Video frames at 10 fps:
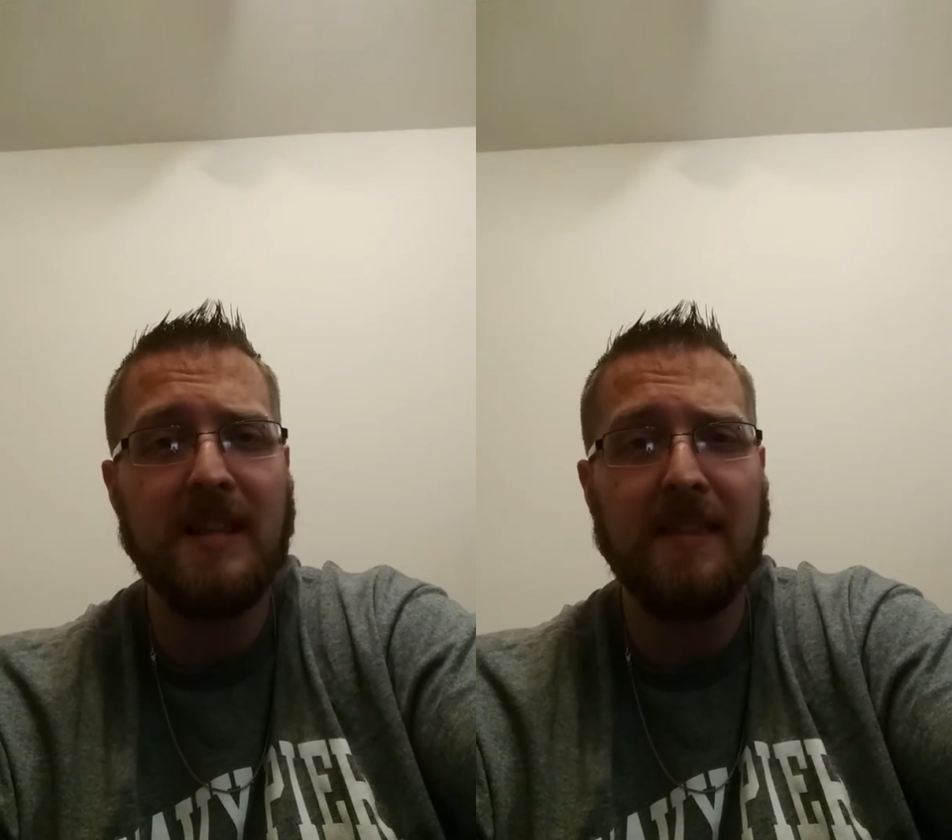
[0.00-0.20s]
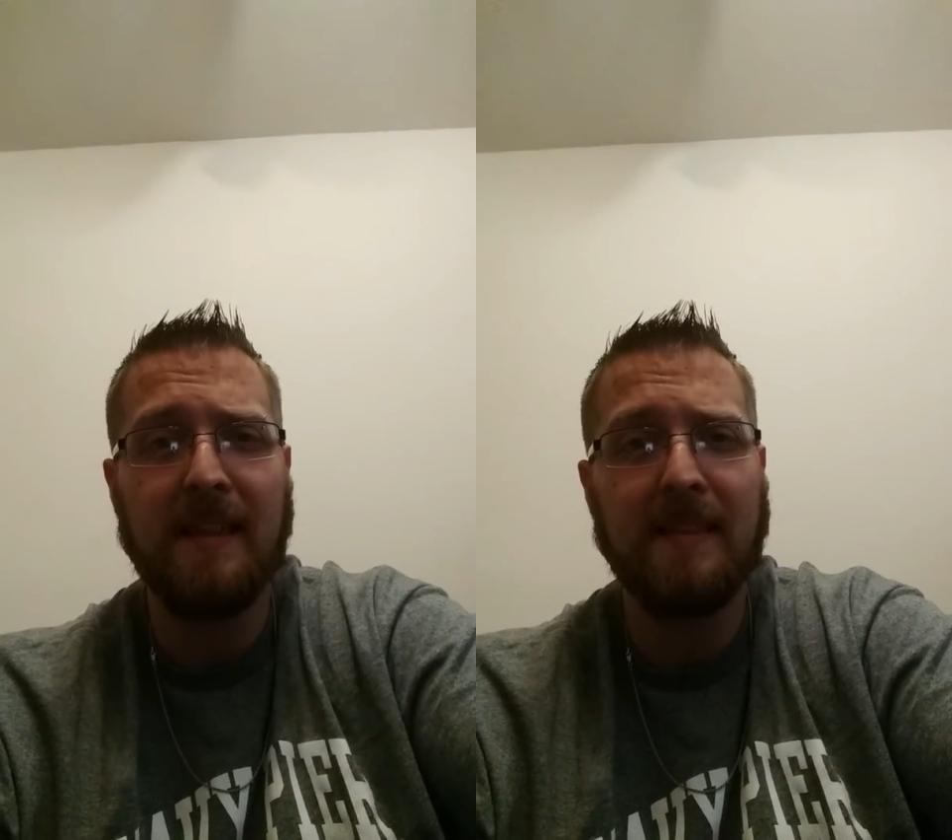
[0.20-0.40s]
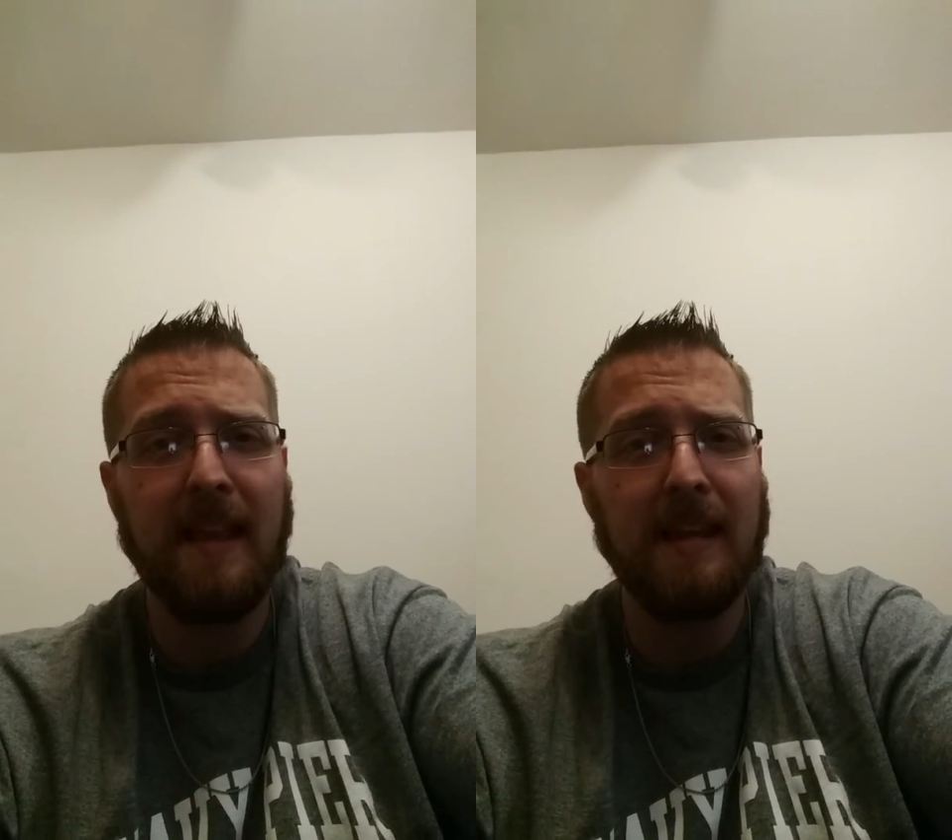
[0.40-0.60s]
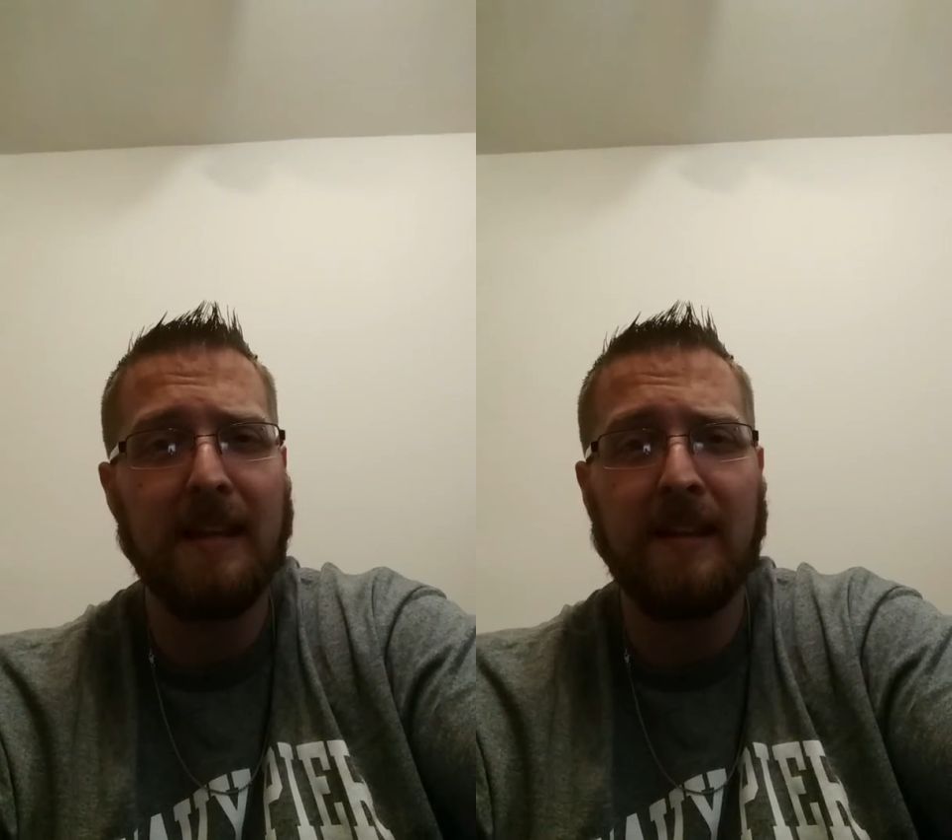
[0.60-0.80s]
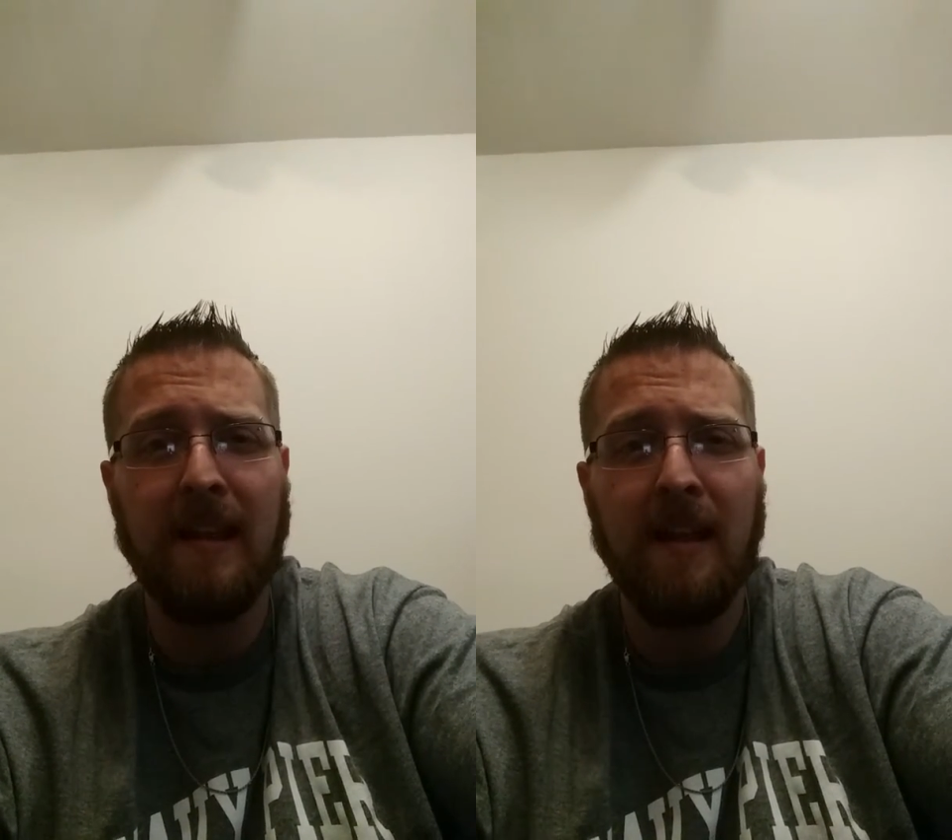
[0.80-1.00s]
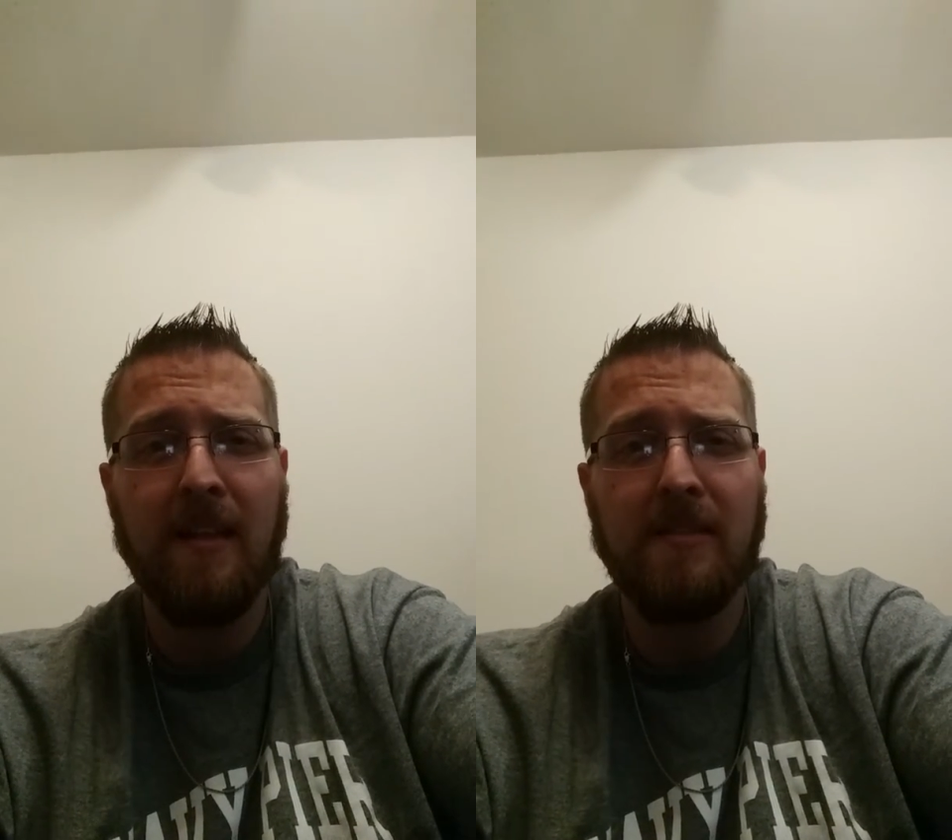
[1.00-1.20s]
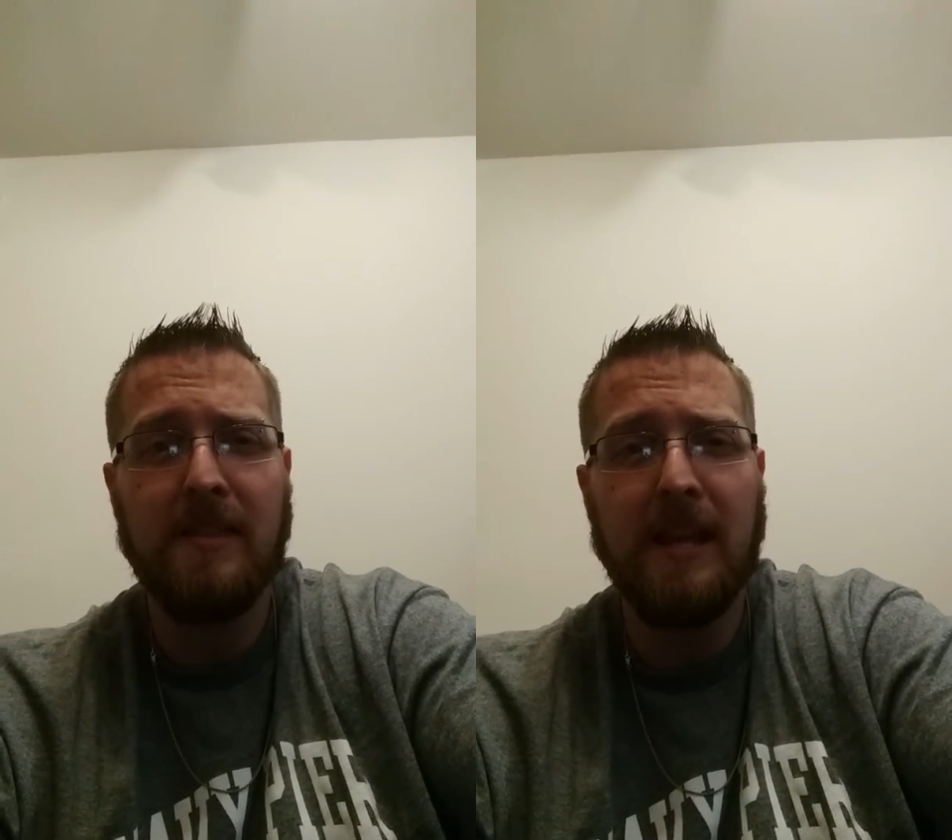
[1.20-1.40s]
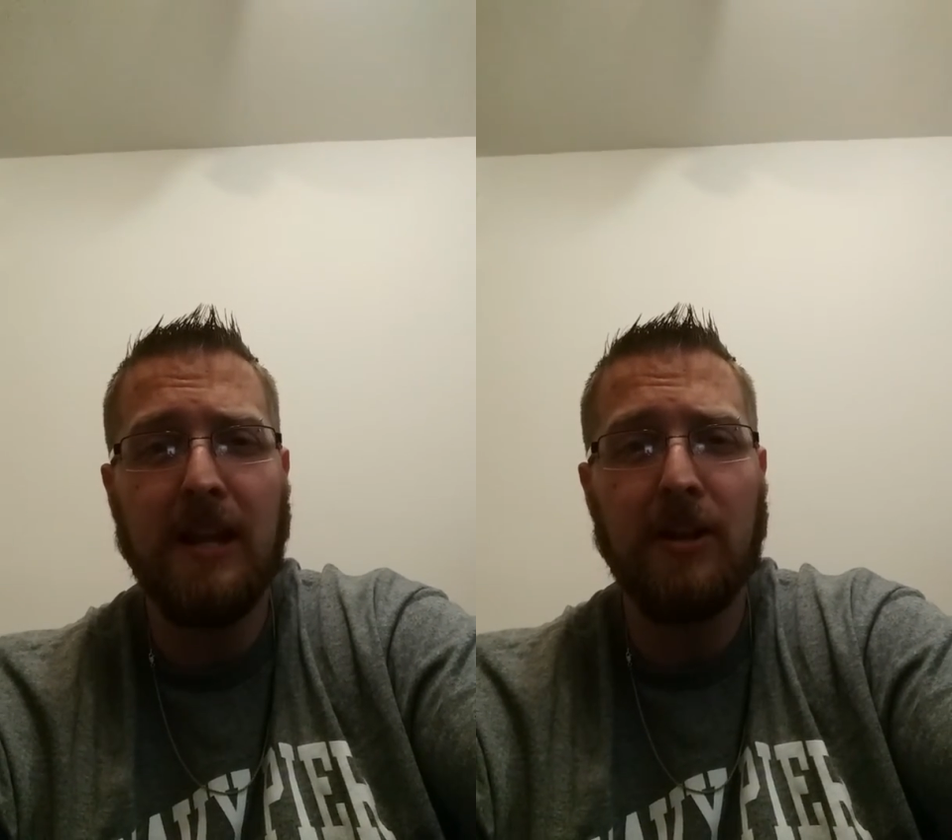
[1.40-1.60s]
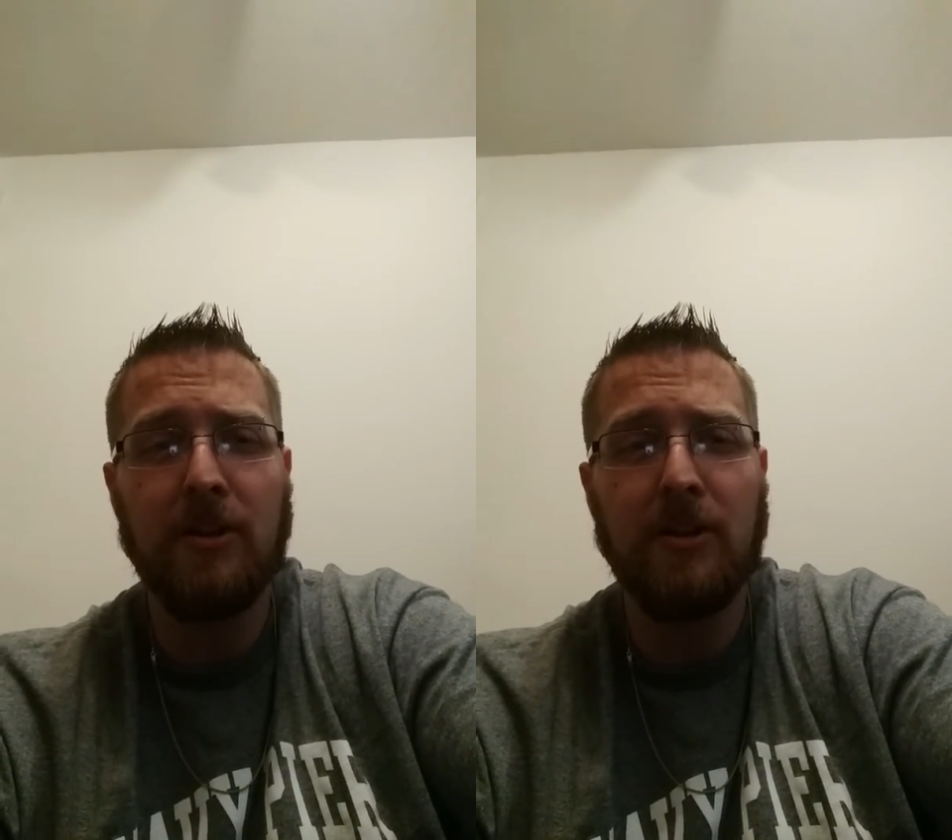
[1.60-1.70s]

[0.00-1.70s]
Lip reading: I think the